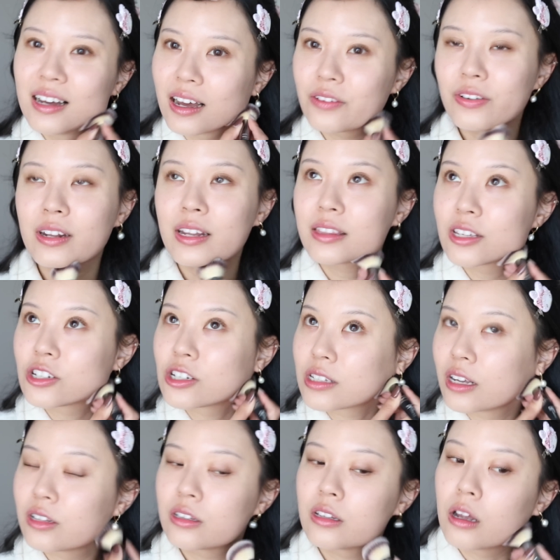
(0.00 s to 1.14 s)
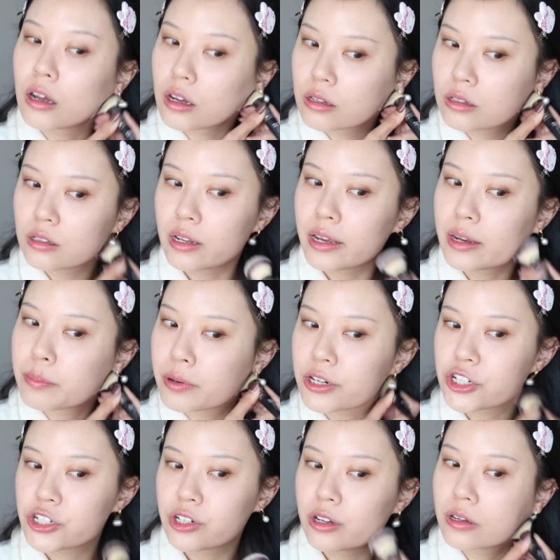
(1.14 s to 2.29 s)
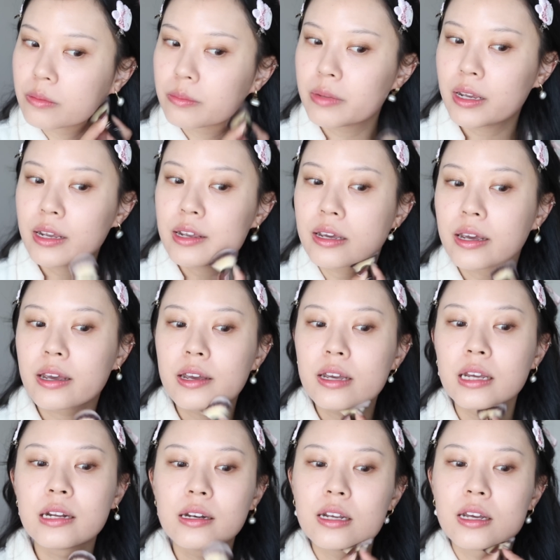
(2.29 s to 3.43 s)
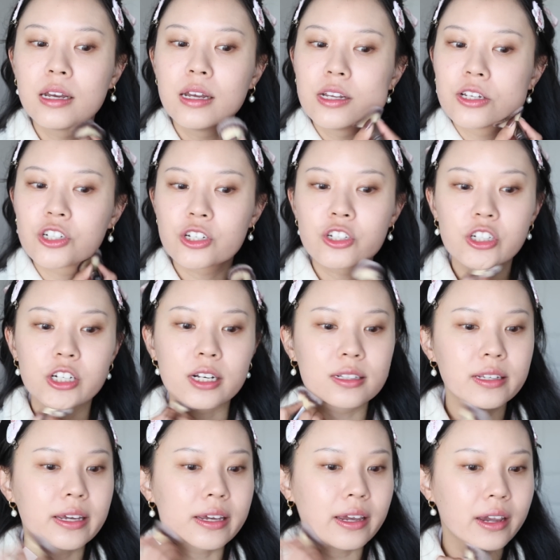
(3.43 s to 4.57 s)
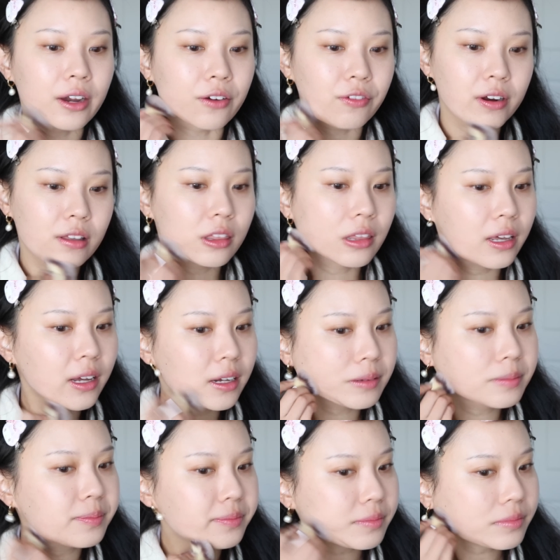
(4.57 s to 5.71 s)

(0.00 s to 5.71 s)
I feel like there's just a lot like pressure on me and just juggling everything.